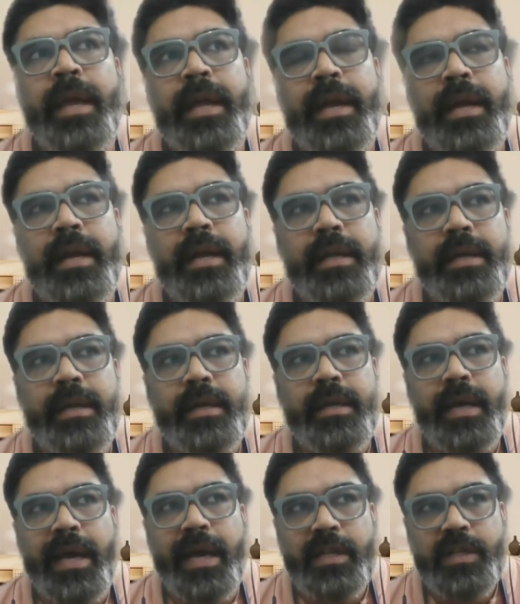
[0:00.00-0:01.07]
And
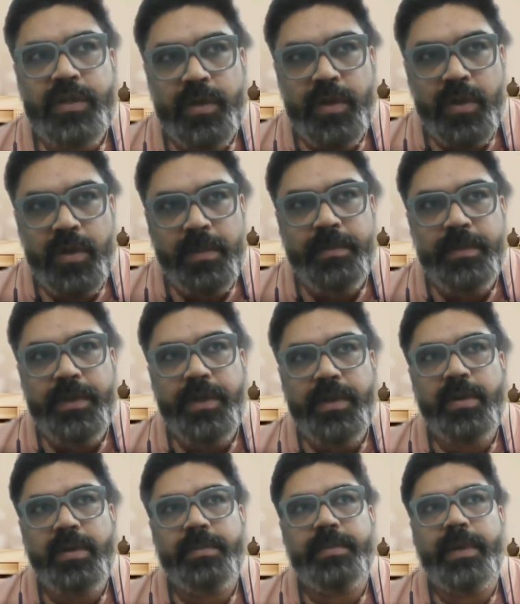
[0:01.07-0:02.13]
also,
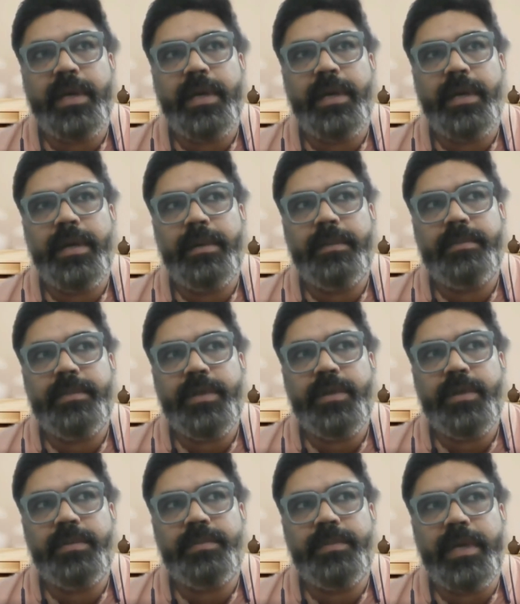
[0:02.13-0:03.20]

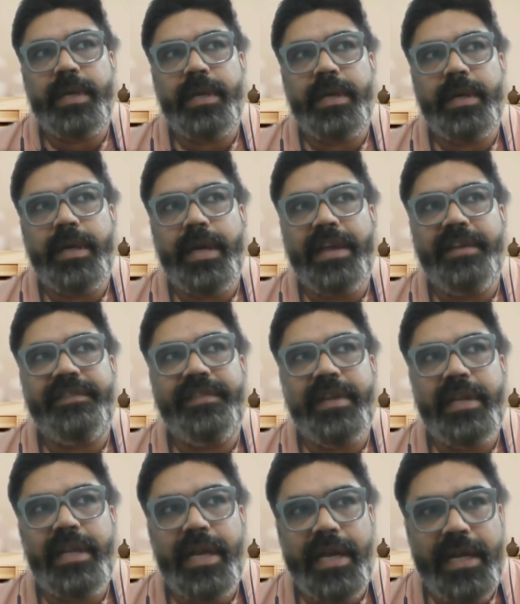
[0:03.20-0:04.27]
I
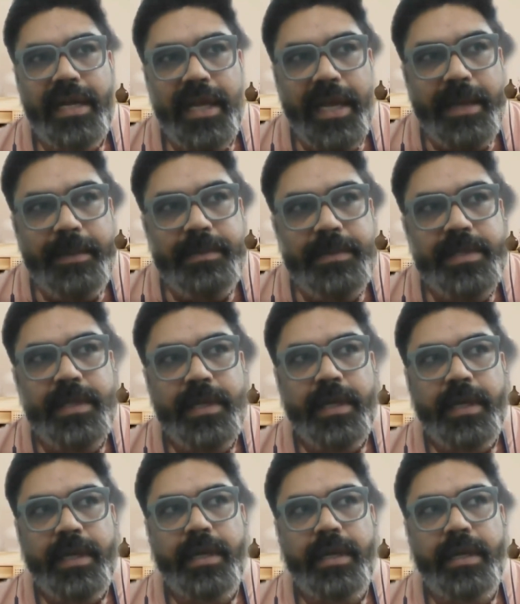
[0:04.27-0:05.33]
feel at times
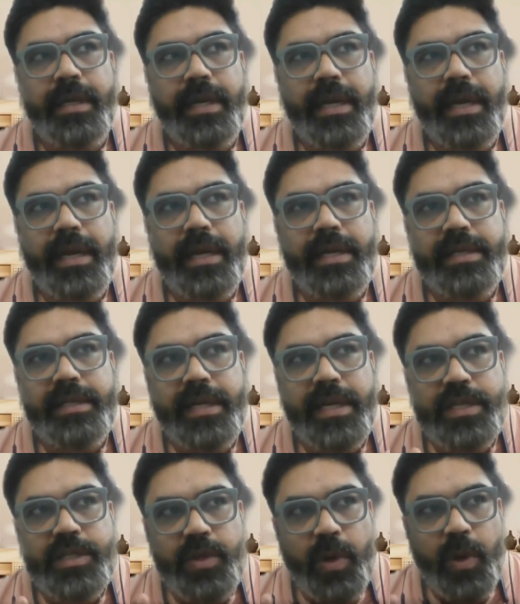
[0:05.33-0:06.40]

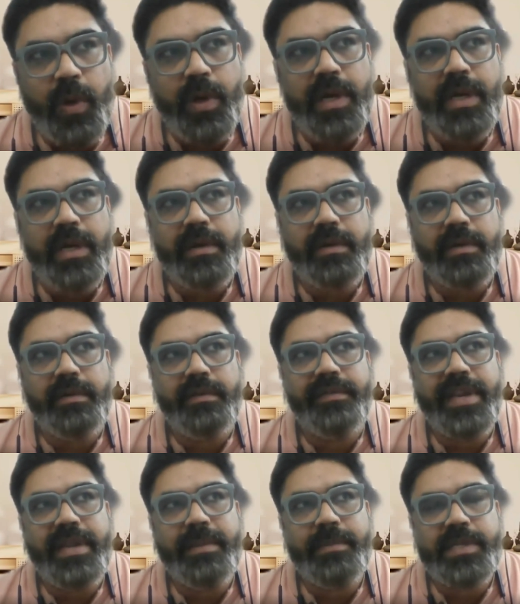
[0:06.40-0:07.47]
it's all
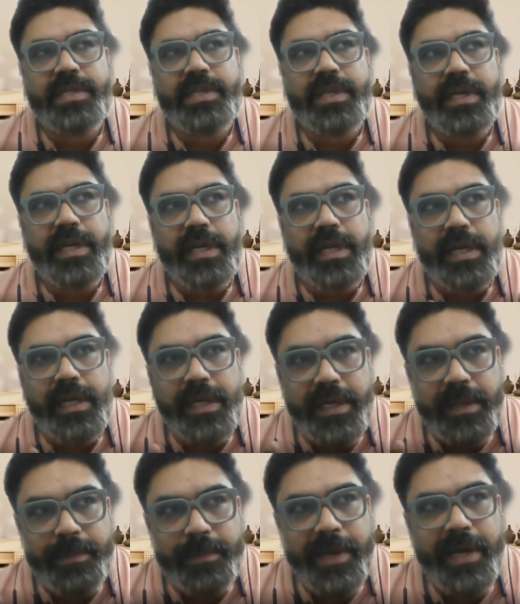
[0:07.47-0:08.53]
very much
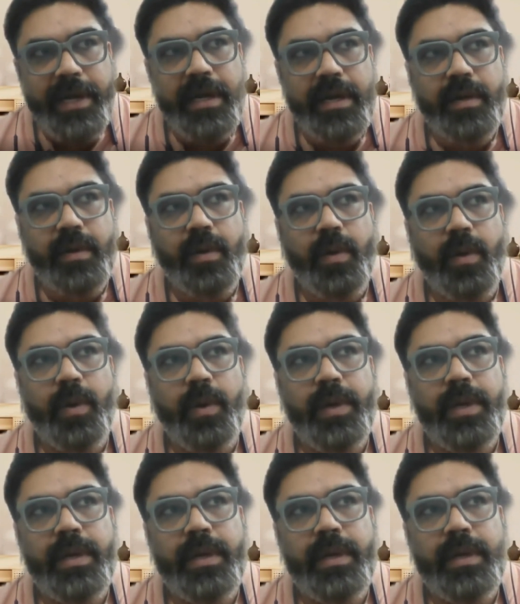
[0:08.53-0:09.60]
depend
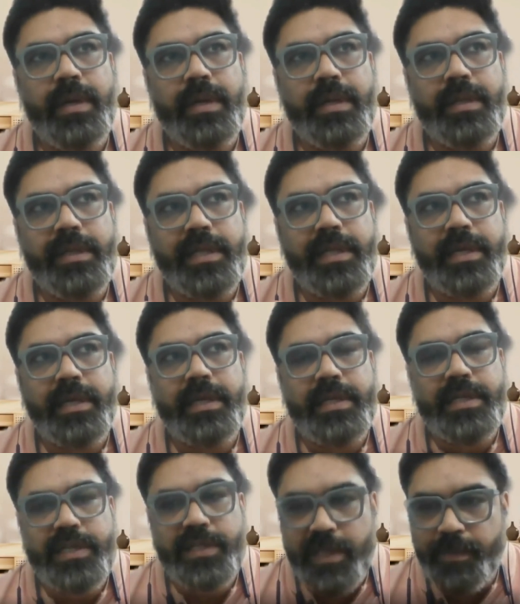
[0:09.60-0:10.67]
on
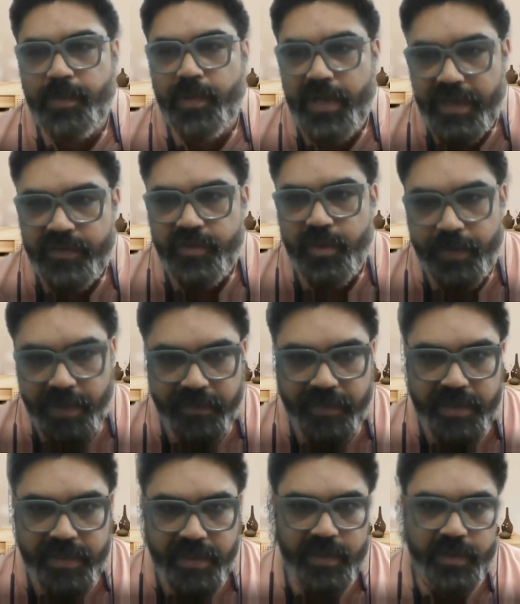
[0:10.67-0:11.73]
the supportive
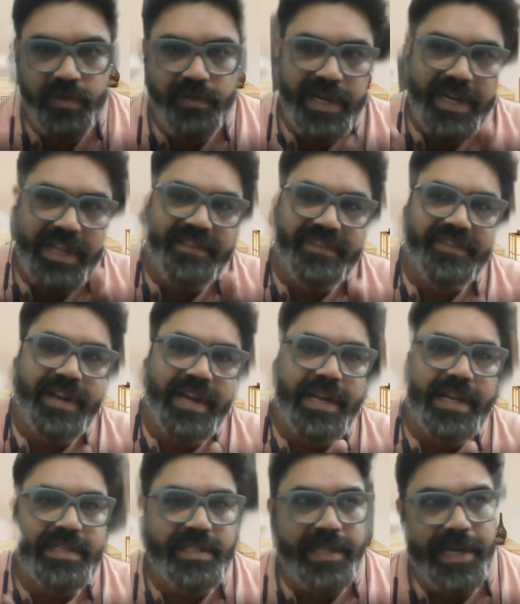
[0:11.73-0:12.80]
supervision. So what I
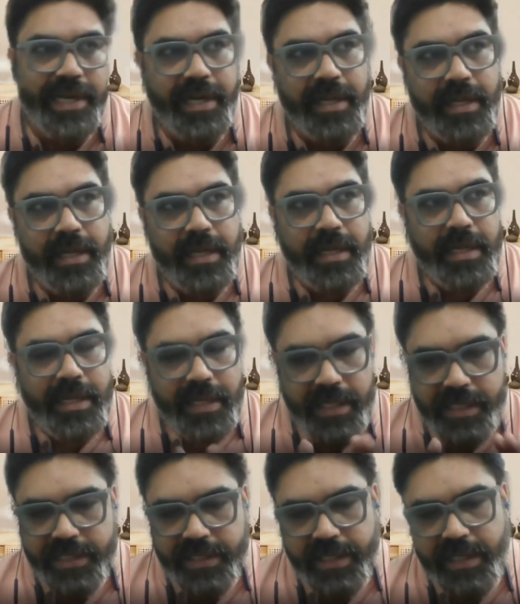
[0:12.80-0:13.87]
felt is that
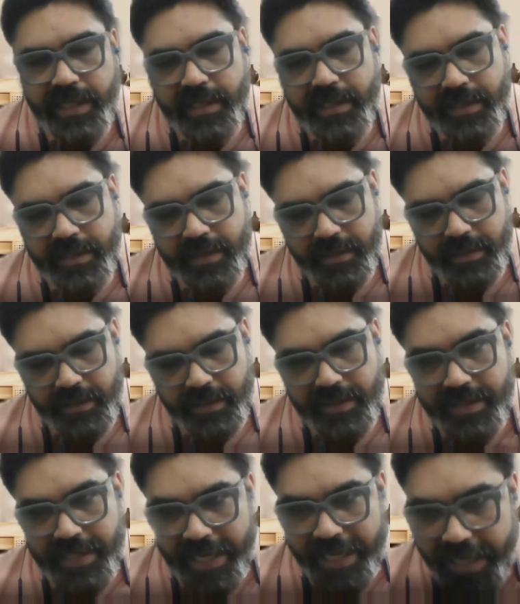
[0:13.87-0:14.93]
still this
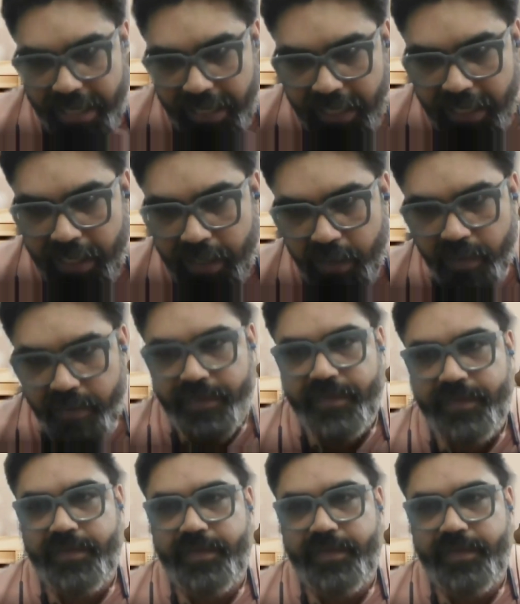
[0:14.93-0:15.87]
second layer of